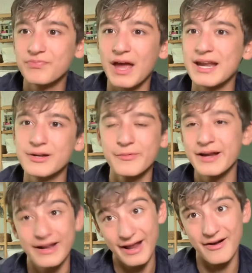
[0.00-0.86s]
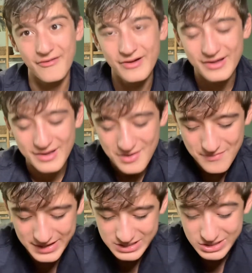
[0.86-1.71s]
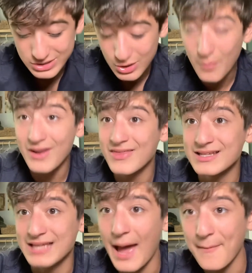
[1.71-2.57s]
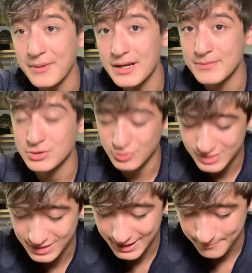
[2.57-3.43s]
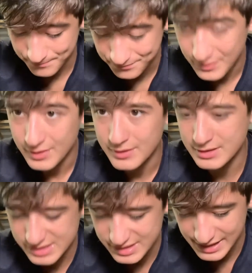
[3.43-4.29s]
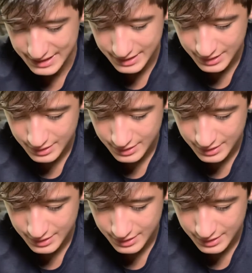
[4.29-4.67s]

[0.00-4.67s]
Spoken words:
I need to read it now, because there's so many things happen in between. Like, this is like